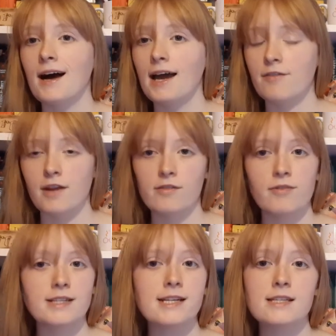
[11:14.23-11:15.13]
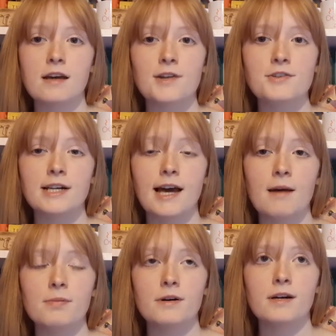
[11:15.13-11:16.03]
I have never read a Cassandra
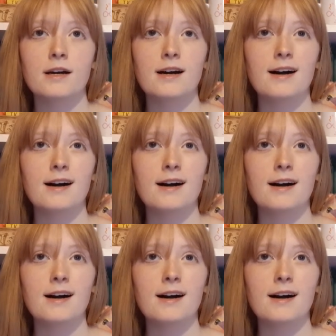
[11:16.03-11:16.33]
Clare book.